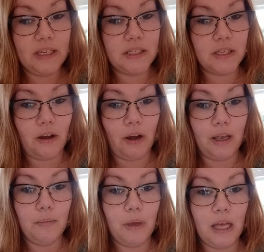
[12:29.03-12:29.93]
this
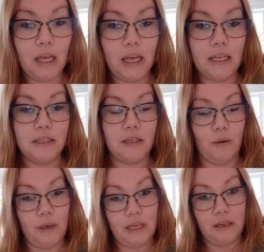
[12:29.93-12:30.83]
time it's
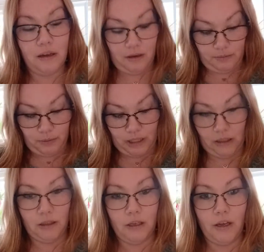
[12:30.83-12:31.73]
going, I've